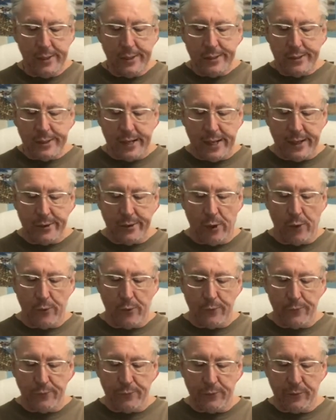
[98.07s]
Not
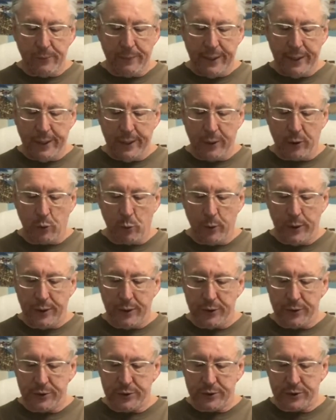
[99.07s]
known for being
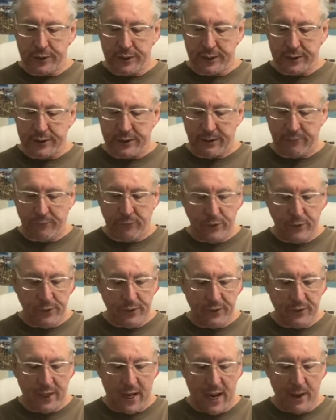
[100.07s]
quitters, except for
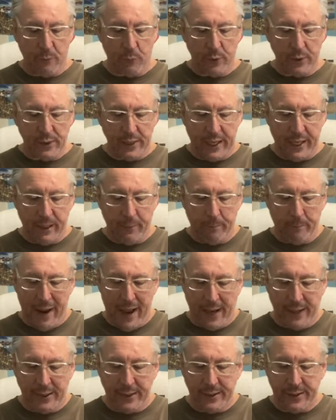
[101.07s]
the time when they
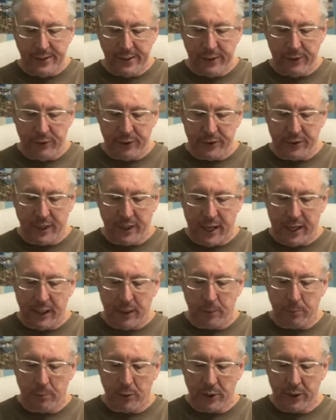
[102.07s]
abandoned their
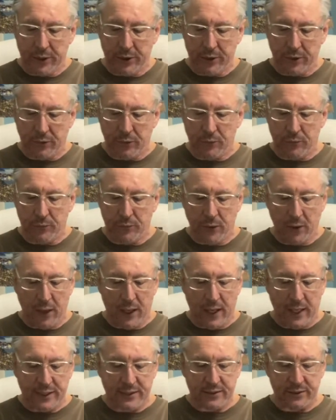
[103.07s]
entire political
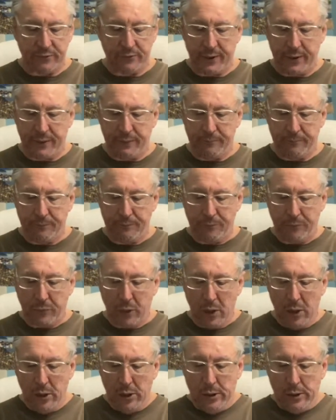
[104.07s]
philosophy,
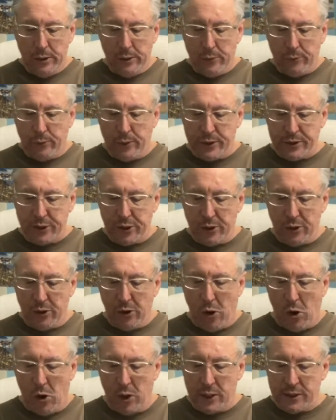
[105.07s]
Russia
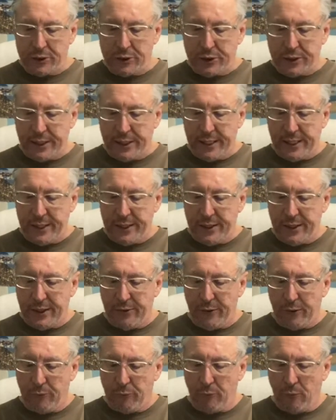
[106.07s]
launched yet
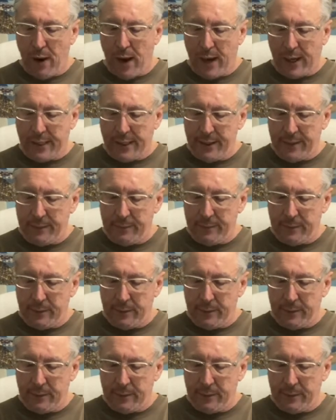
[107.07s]
another rocket